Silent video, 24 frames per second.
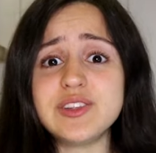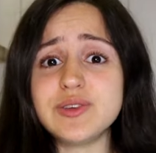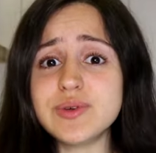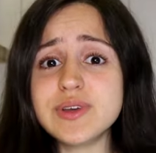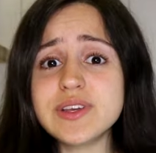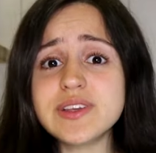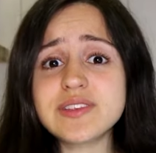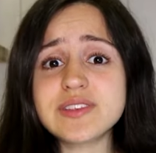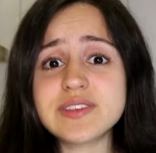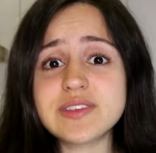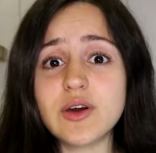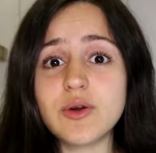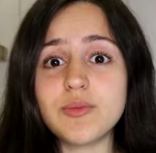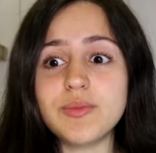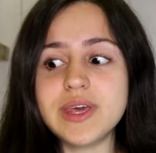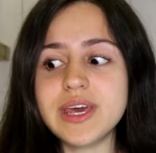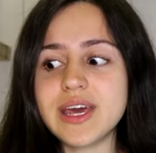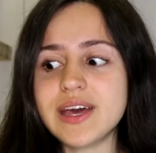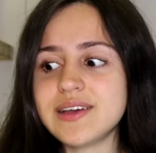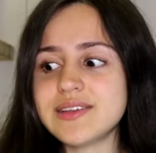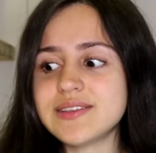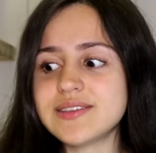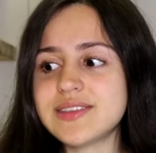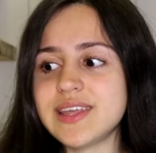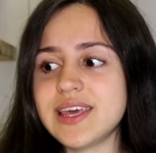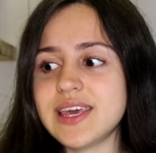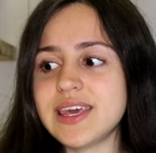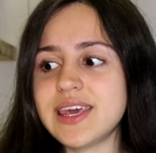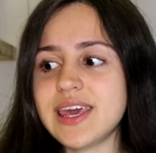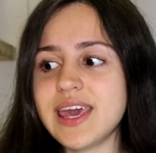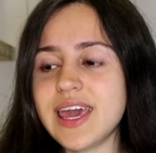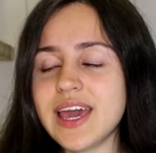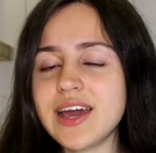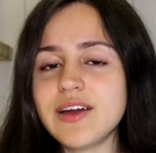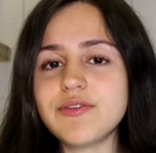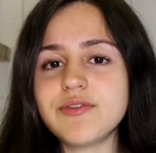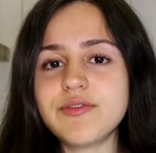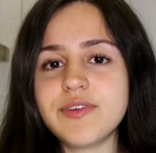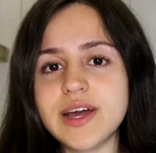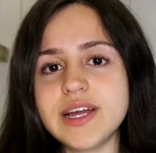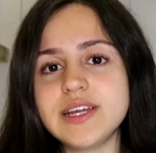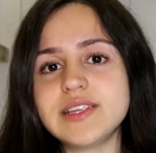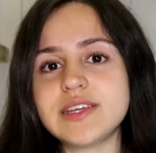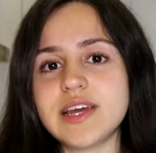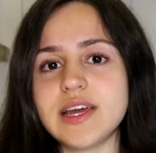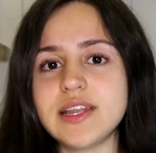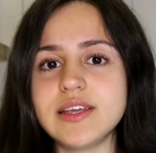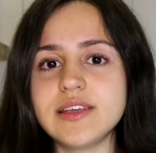doing so because they can't
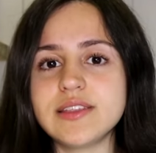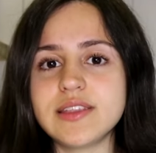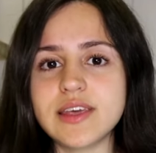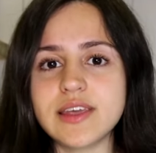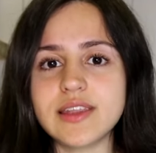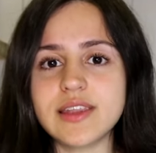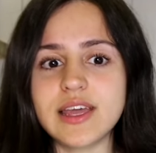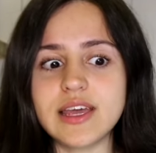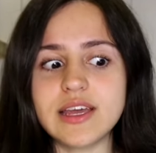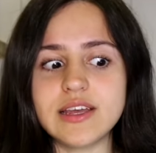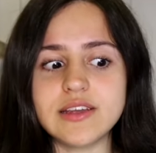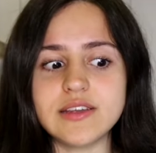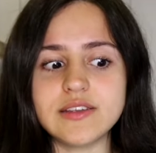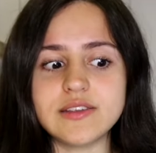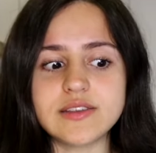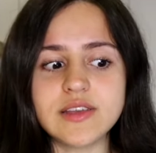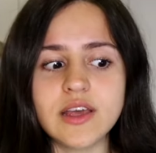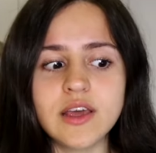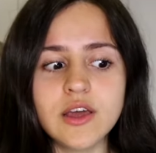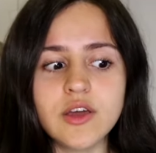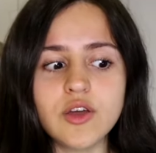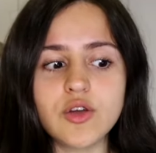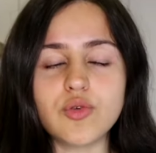find anything that is